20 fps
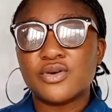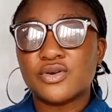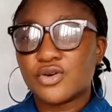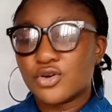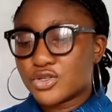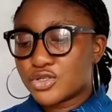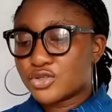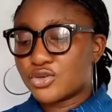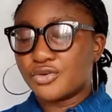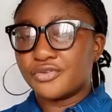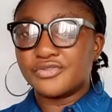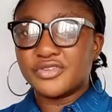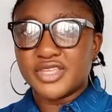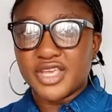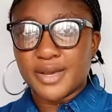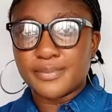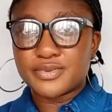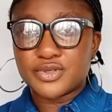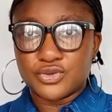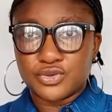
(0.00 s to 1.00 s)
cost of
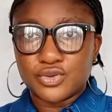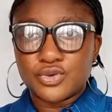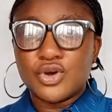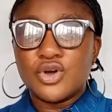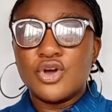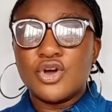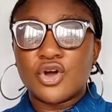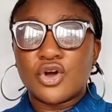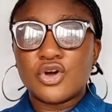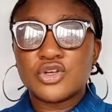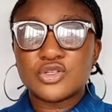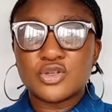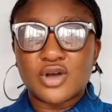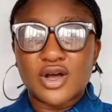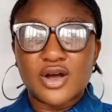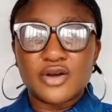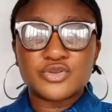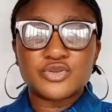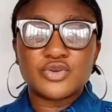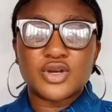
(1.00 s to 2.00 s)
debt, you know, cost of
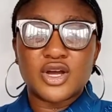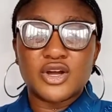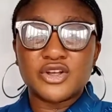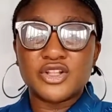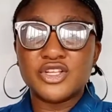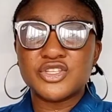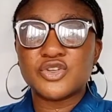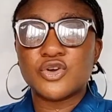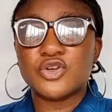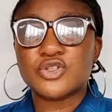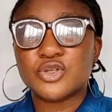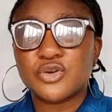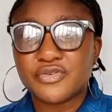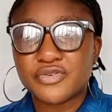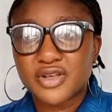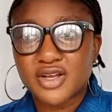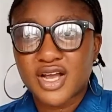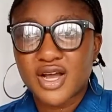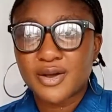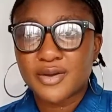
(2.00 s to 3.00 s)
how to calculate cost
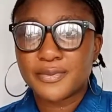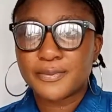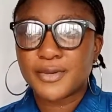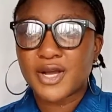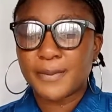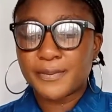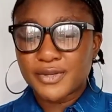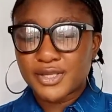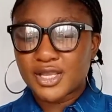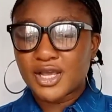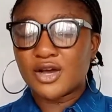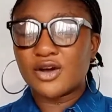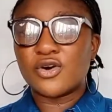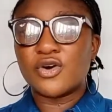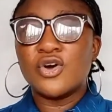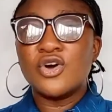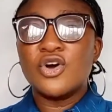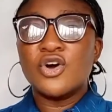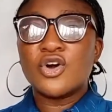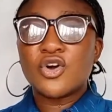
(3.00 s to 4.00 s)
of
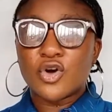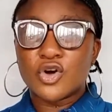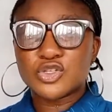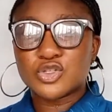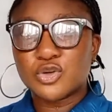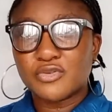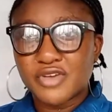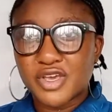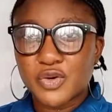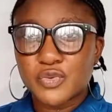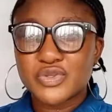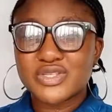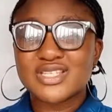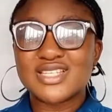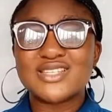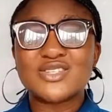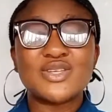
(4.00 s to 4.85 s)
capital, cost of equity.